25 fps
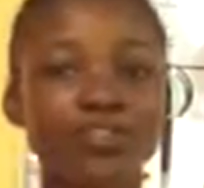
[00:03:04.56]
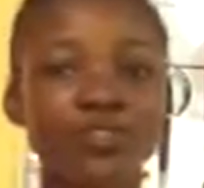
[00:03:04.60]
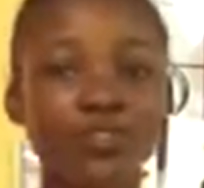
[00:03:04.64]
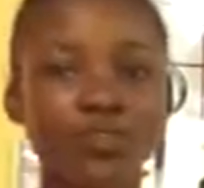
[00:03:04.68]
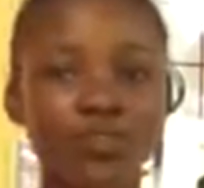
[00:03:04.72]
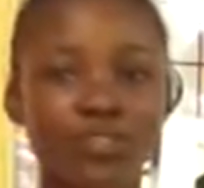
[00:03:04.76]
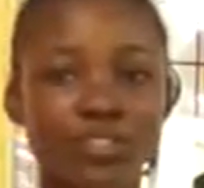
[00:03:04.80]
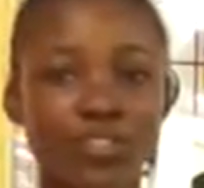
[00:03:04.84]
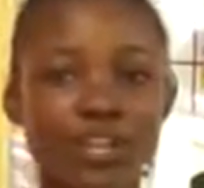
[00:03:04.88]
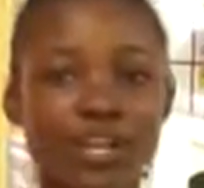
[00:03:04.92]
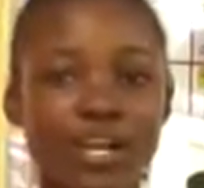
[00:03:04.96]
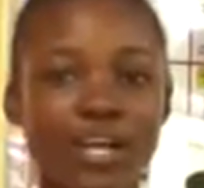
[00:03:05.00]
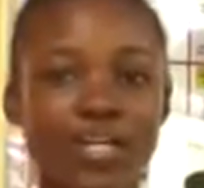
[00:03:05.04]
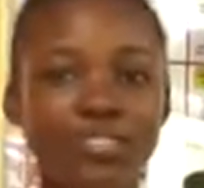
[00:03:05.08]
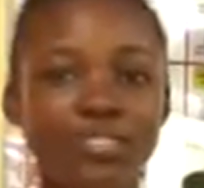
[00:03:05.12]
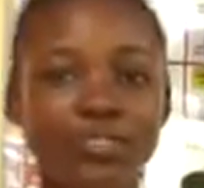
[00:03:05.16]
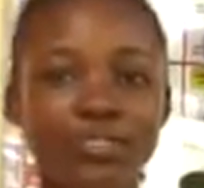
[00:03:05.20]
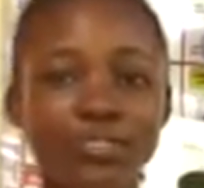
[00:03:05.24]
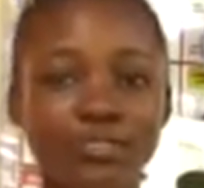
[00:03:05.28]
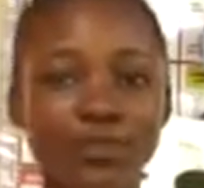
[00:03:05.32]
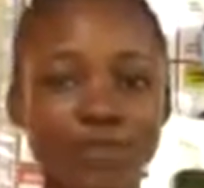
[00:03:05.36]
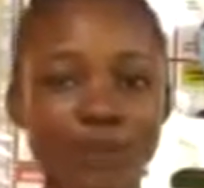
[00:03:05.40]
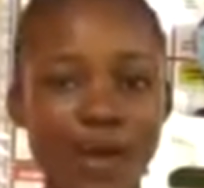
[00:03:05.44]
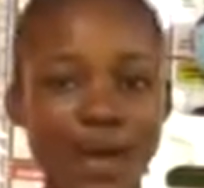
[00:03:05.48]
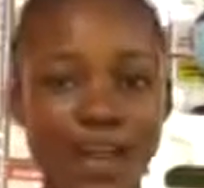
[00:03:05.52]
through the heart
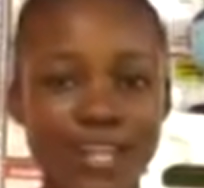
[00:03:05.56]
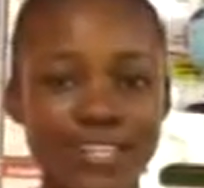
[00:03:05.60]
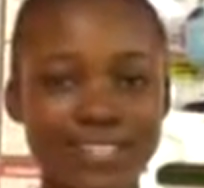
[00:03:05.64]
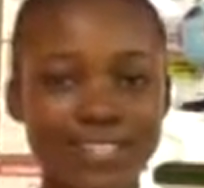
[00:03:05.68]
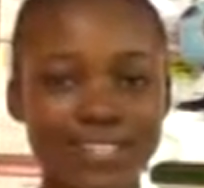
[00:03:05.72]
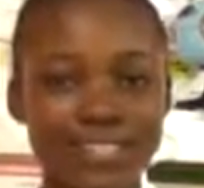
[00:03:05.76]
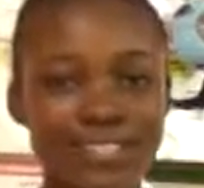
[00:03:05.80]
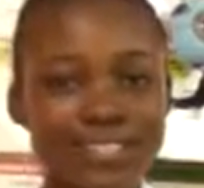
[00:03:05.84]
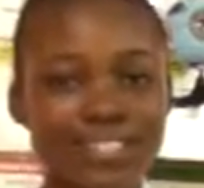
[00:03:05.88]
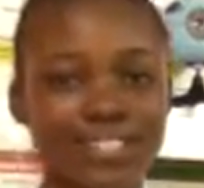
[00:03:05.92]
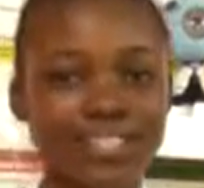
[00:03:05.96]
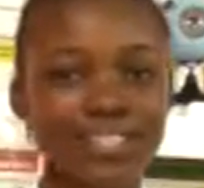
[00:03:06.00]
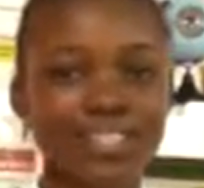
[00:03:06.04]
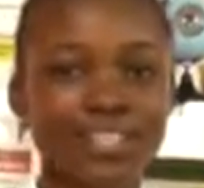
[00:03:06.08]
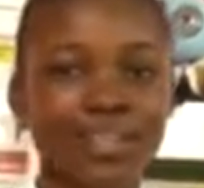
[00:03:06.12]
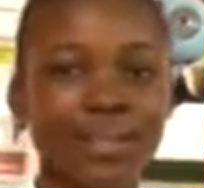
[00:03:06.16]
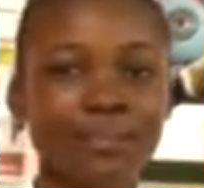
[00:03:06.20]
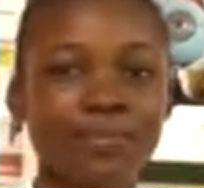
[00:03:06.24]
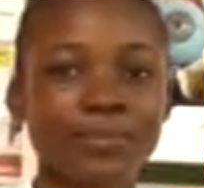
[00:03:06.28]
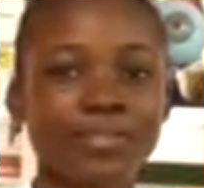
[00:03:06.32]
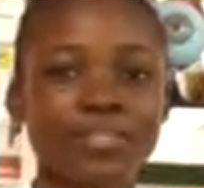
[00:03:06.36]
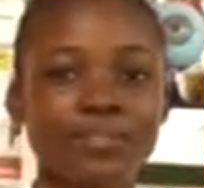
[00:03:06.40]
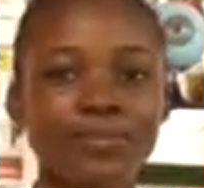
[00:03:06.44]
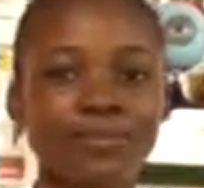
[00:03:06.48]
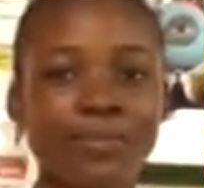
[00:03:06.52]
twice each time
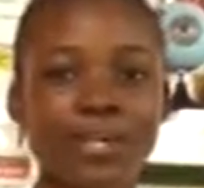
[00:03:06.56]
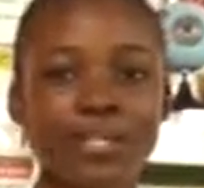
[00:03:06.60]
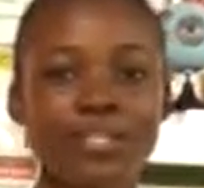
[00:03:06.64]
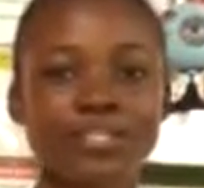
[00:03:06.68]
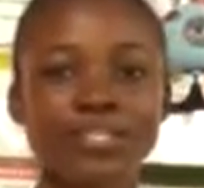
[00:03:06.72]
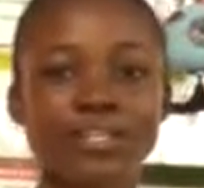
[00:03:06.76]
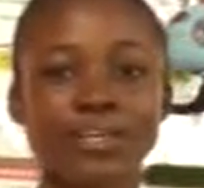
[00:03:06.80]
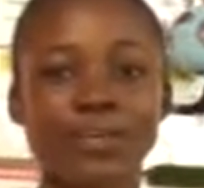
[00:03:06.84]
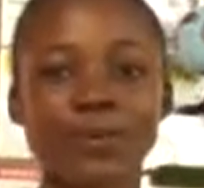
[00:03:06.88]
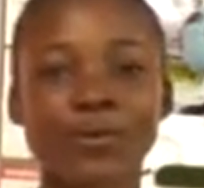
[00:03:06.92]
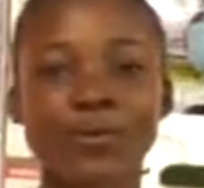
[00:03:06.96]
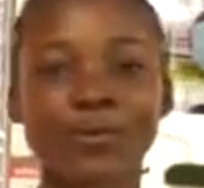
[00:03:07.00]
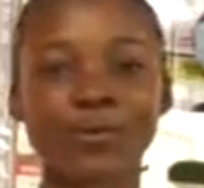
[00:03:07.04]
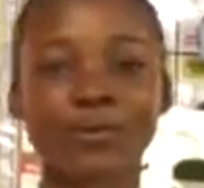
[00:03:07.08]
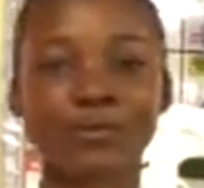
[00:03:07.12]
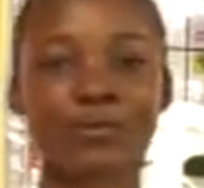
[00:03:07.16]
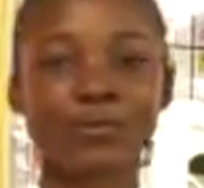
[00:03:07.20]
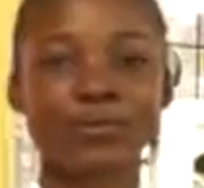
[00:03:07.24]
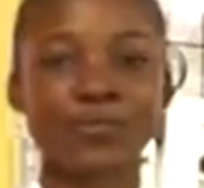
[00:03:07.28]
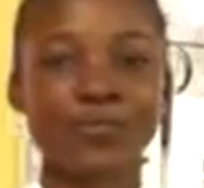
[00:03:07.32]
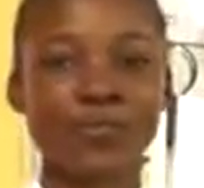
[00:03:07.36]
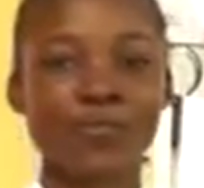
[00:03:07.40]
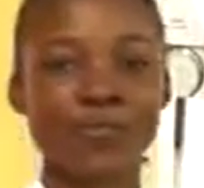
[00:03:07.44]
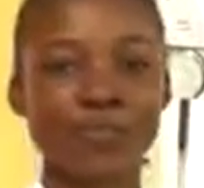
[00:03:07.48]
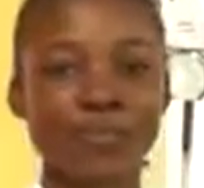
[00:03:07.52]
it makes a
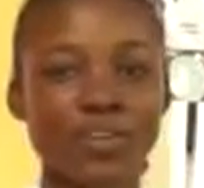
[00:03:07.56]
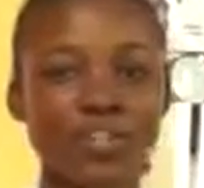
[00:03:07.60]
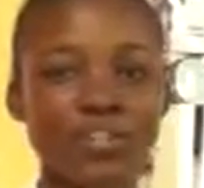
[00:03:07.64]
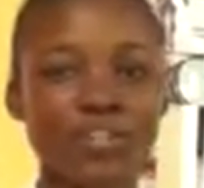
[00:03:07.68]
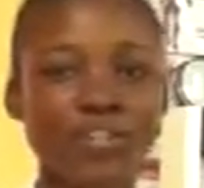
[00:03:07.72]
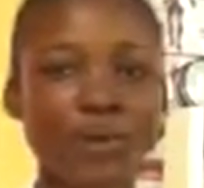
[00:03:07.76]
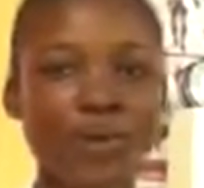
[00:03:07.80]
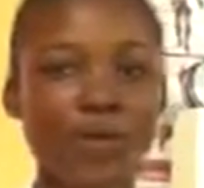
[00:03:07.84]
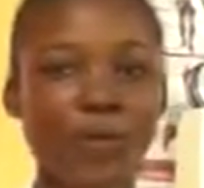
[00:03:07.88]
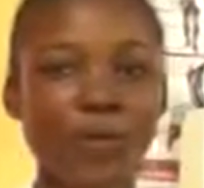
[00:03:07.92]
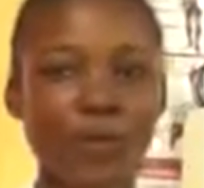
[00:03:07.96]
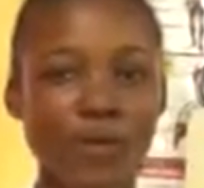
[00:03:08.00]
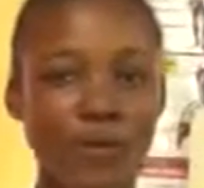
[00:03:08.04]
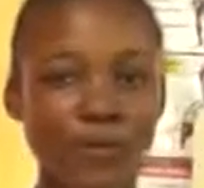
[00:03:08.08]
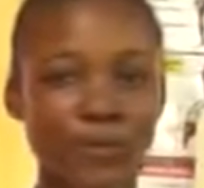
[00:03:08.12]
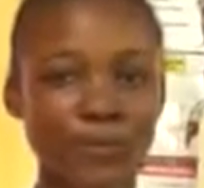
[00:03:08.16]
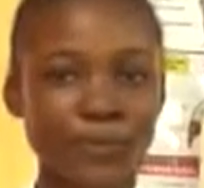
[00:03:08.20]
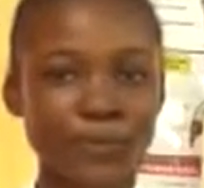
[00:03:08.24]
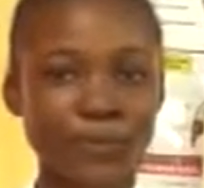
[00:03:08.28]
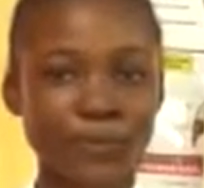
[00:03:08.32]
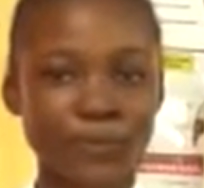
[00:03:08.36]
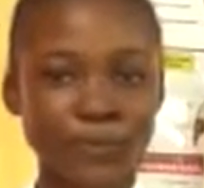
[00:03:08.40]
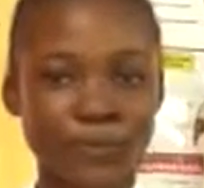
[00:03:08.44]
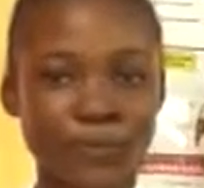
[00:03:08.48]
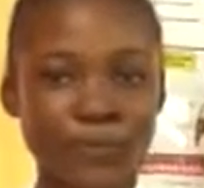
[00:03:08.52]
complete movement around the
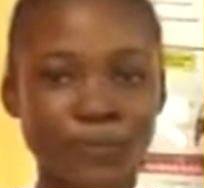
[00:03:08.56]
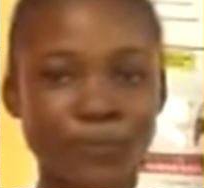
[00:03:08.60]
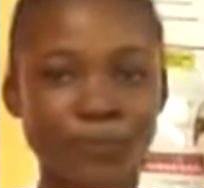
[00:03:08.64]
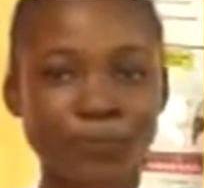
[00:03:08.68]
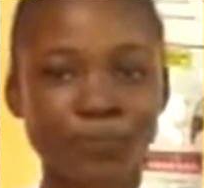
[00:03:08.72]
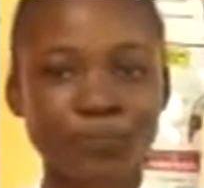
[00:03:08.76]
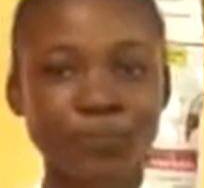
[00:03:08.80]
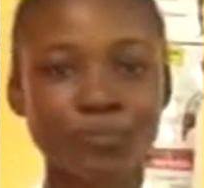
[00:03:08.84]
body.